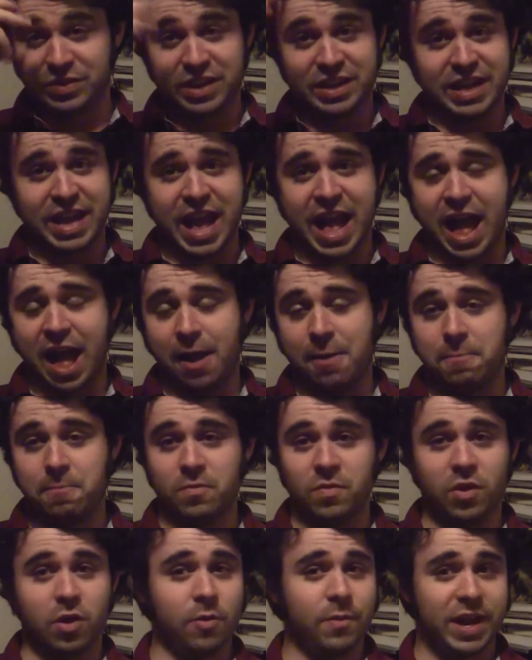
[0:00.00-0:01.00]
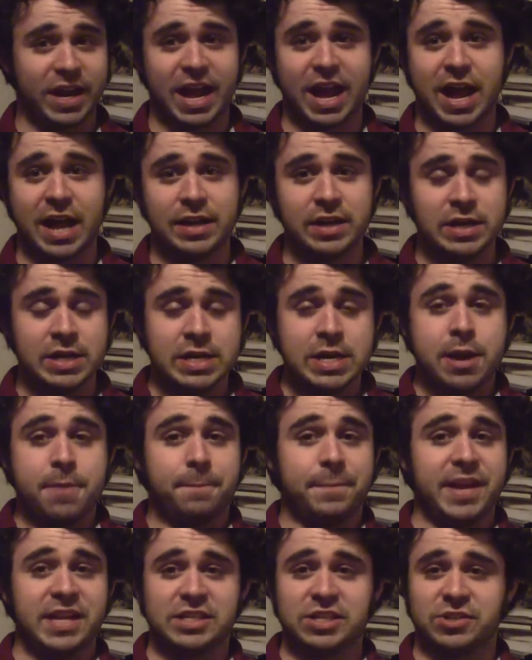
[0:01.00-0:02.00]
yeah, oh my god.
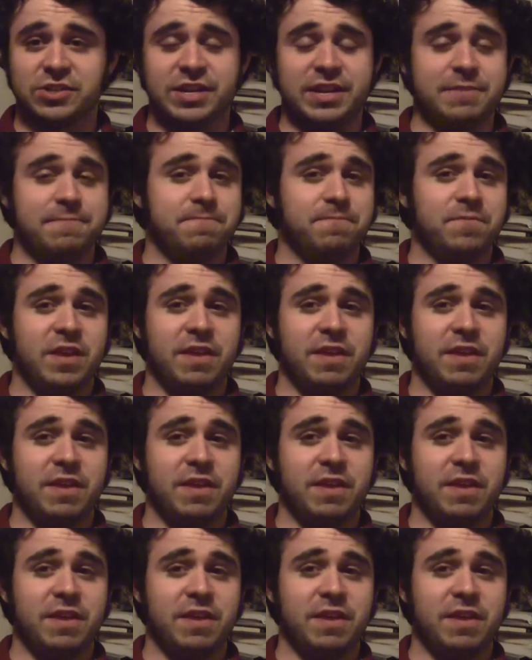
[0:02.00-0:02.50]
Basically,